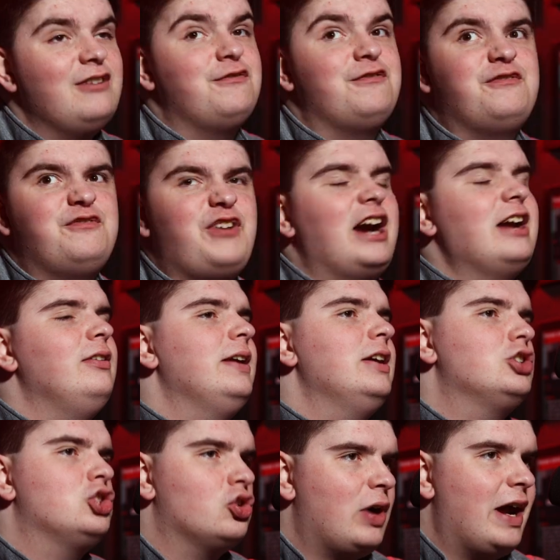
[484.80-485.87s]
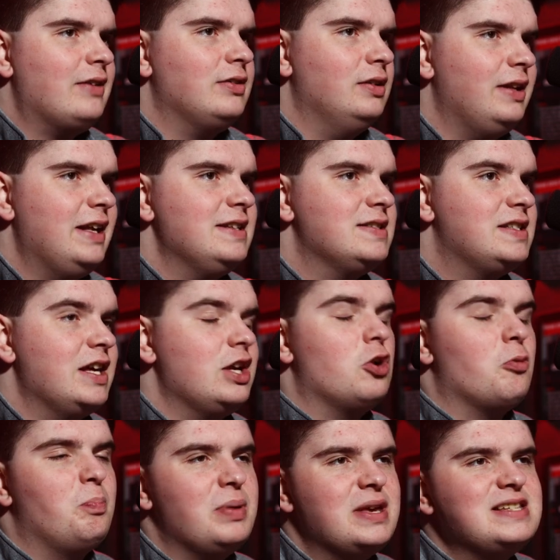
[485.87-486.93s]
and finally attract the leads that
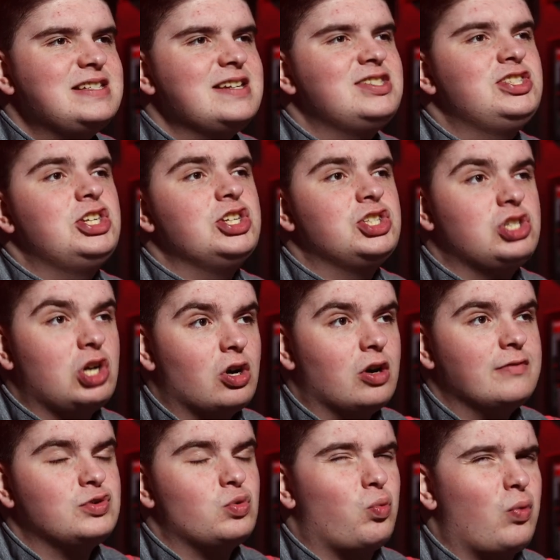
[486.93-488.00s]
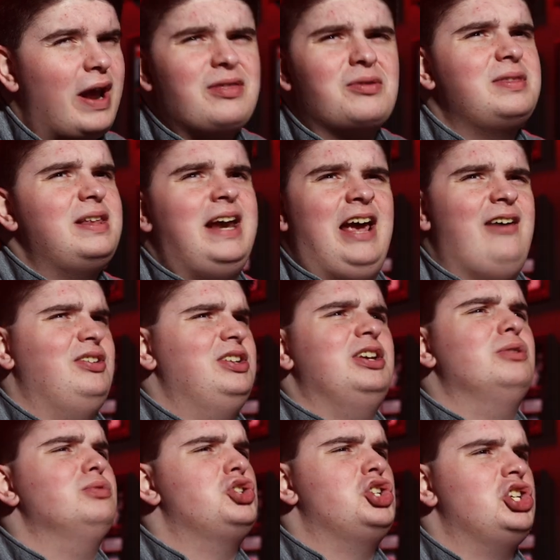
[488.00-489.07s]
your business deserves rather than having
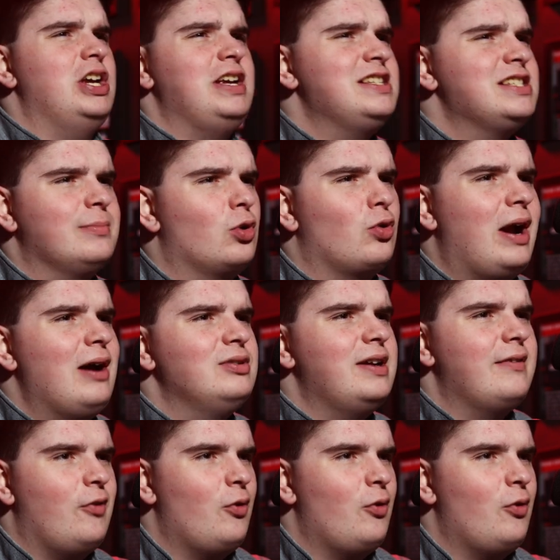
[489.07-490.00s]
to go chase them around